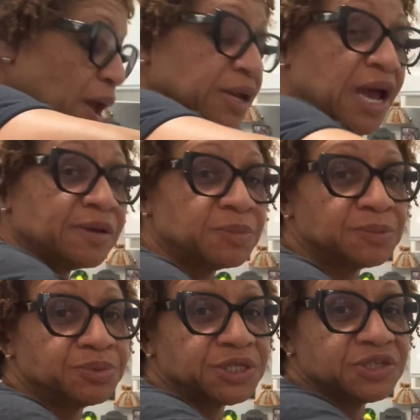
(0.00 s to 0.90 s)
Like my
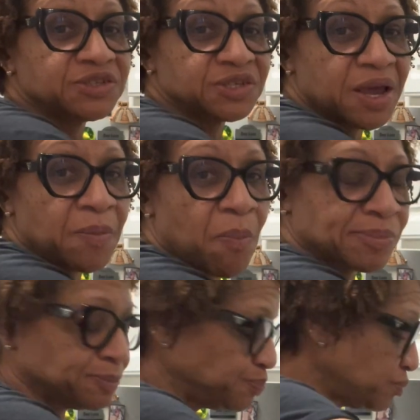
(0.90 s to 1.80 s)
brother say,
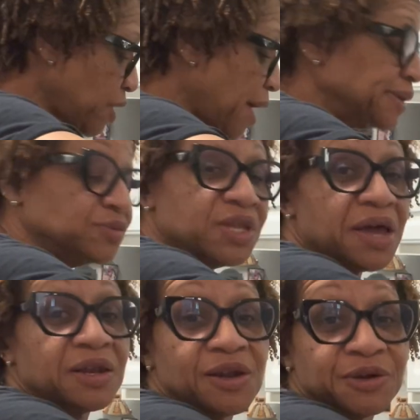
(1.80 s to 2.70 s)

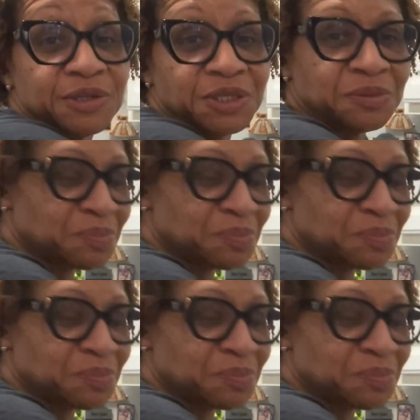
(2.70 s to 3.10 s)
that'll learn you.